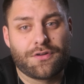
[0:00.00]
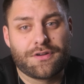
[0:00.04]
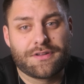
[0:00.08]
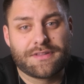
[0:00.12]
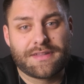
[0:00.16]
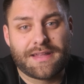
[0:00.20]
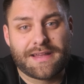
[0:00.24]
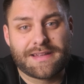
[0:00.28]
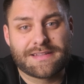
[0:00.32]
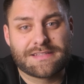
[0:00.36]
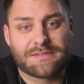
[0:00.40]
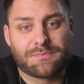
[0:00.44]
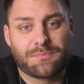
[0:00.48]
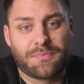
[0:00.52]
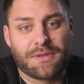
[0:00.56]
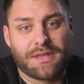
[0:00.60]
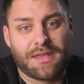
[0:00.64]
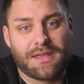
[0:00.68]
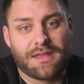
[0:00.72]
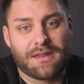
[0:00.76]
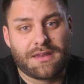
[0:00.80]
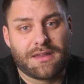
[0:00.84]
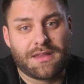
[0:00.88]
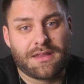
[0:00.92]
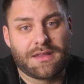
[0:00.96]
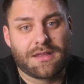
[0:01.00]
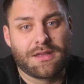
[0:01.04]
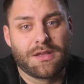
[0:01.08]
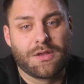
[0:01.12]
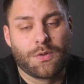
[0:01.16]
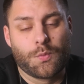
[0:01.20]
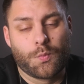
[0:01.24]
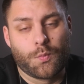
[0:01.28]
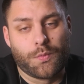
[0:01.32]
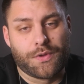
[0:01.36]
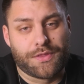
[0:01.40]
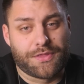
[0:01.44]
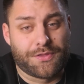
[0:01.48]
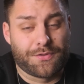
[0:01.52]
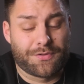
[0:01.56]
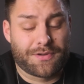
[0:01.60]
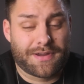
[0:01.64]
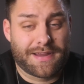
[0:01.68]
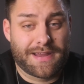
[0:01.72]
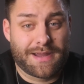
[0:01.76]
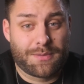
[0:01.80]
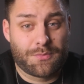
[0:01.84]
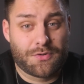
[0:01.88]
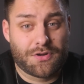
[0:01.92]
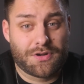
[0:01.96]
a nice beginning with your
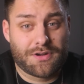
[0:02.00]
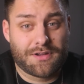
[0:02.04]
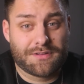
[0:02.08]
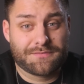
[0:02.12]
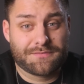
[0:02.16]
camera.